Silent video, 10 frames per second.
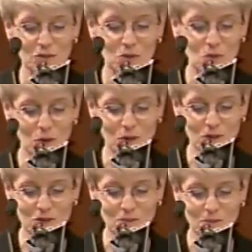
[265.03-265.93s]
of
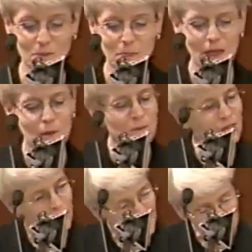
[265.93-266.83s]
awards. But
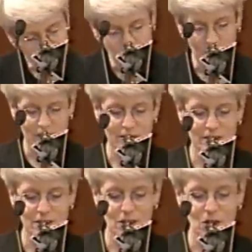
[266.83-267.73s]
the best way
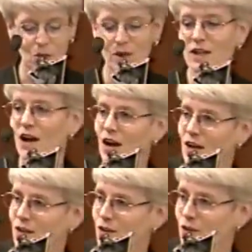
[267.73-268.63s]
to know and
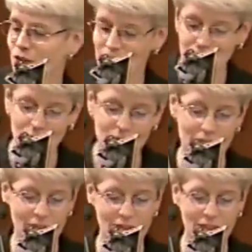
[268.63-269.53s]
honor Ingo
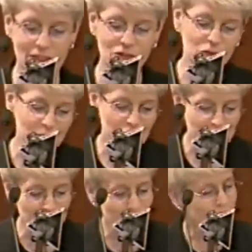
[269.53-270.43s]
Titze is to
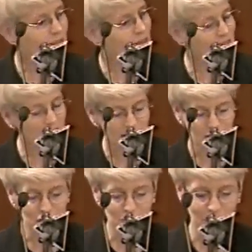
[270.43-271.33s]
experience his
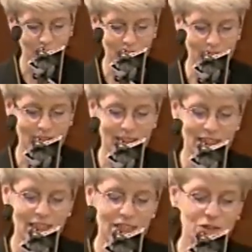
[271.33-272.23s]
talents directly,
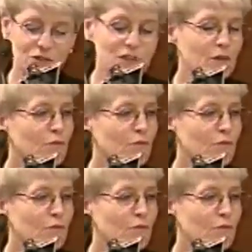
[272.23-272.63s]
to see